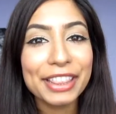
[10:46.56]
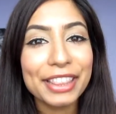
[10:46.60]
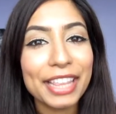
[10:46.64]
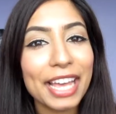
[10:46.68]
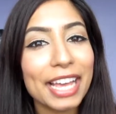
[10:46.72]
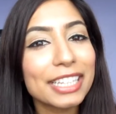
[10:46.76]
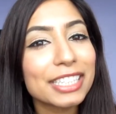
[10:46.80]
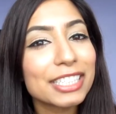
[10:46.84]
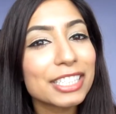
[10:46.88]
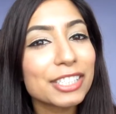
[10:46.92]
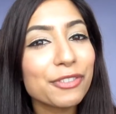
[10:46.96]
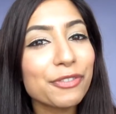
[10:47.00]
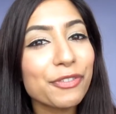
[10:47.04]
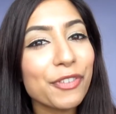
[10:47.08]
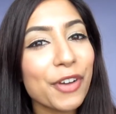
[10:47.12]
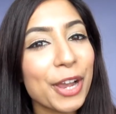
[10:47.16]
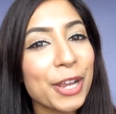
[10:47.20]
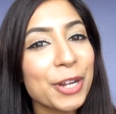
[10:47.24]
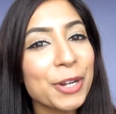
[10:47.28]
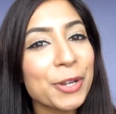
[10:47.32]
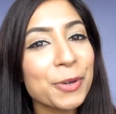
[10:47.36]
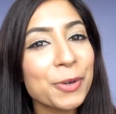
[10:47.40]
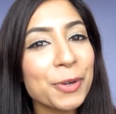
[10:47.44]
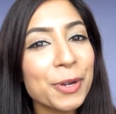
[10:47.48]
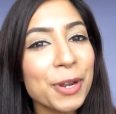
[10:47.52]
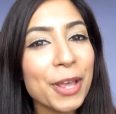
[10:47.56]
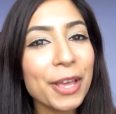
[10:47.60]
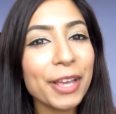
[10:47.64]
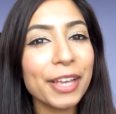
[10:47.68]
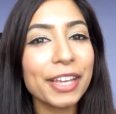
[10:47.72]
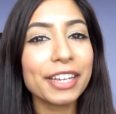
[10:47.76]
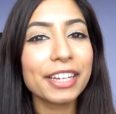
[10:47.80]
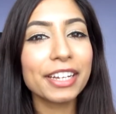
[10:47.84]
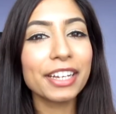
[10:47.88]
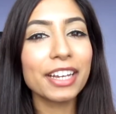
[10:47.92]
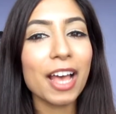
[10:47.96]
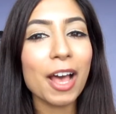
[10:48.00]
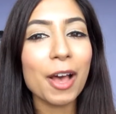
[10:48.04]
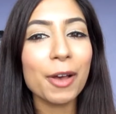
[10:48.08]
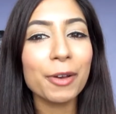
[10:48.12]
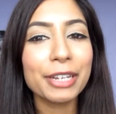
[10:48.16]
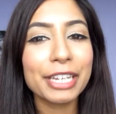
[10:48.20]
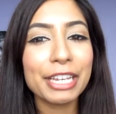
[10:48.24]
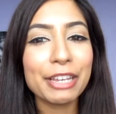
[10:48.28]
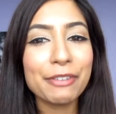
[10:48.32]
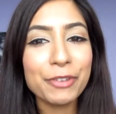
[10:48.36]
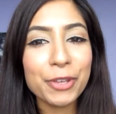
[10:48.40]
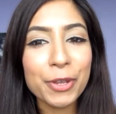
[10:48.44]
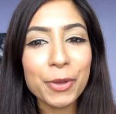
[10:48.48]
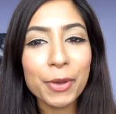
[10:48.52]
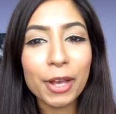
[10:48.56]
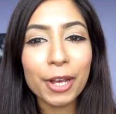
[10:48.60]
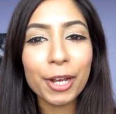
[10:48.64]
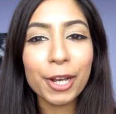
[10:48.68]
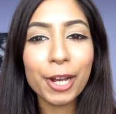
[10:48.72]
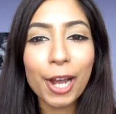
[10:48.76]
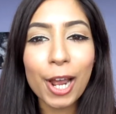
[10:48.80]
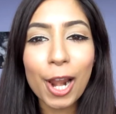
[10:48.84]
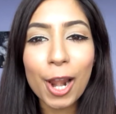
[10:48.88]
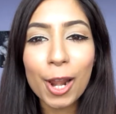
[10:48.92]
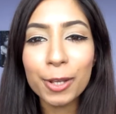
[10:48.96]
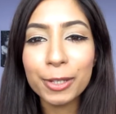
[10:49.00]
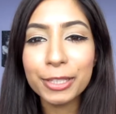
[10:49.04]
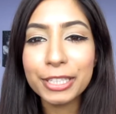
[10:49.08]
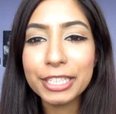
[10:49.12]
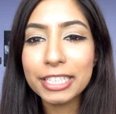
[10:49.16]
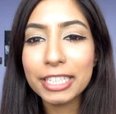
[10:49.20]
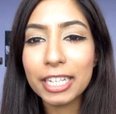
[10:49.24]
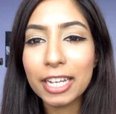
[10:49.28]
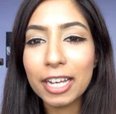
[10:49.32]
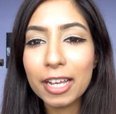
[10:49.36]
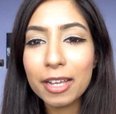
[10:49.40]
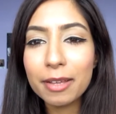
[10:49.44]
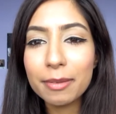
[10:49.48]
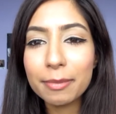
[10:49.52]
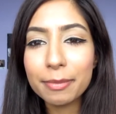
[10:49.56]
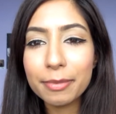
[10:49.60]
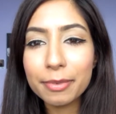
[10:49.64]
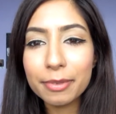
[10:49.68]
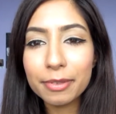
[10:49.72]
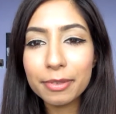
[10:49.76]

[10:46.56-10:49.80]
that's the final look. I'll give you a close-up.